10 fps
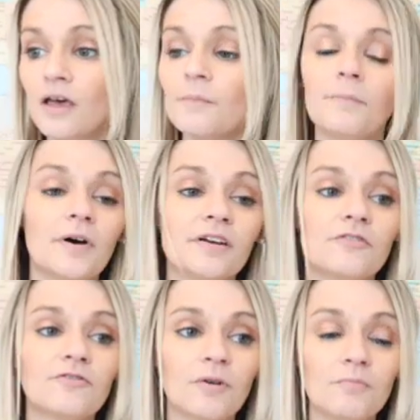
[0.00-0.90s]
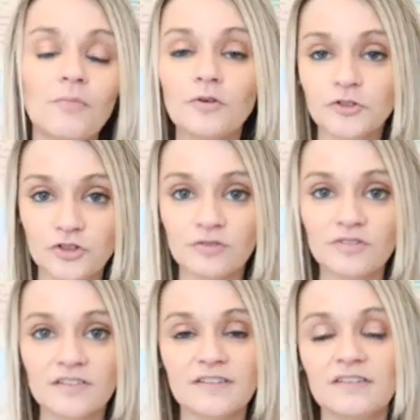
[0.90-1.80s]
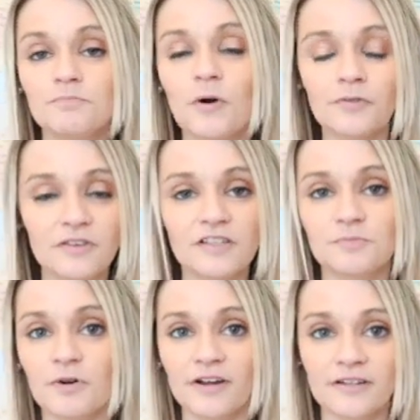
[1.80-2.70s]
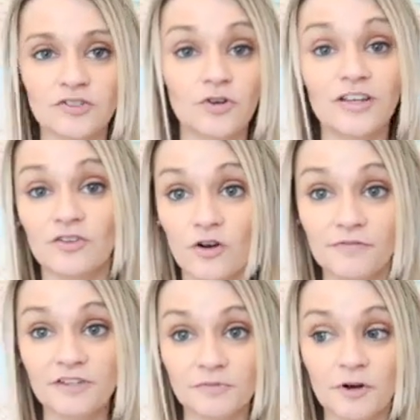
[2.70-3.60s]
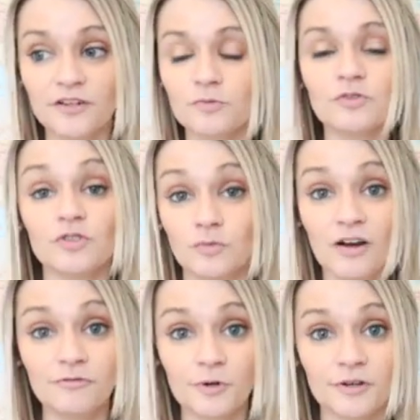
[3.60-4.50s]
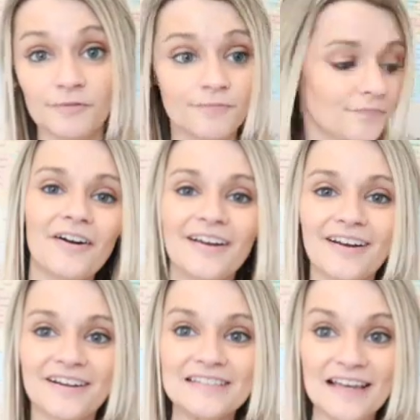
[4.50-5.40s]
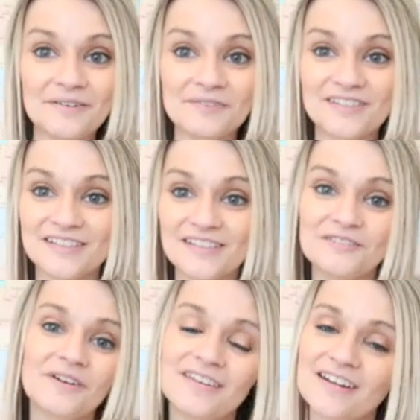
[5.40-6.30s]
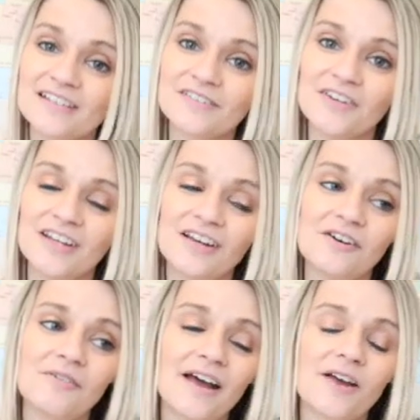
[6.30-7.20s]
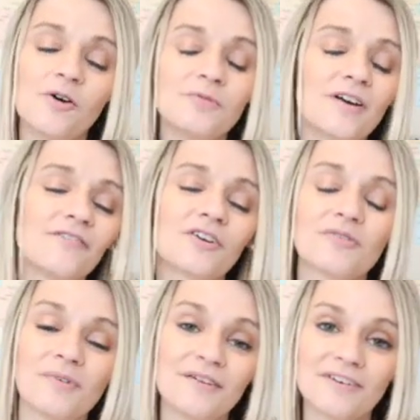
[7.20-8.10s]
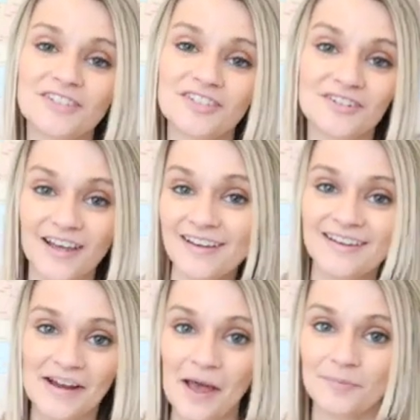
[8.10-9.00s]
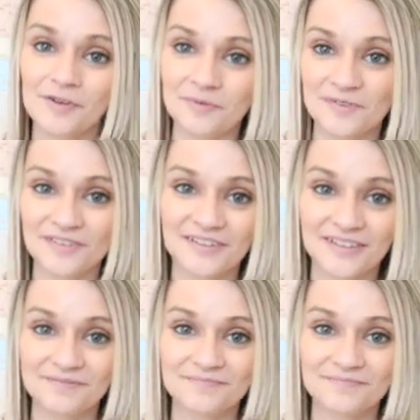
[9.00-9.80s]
but for most students, both of these brands or either of these brands will do well for you. All right, guys, I will see you in the next video. I hope you have a great rest of your day and happy homeschooling.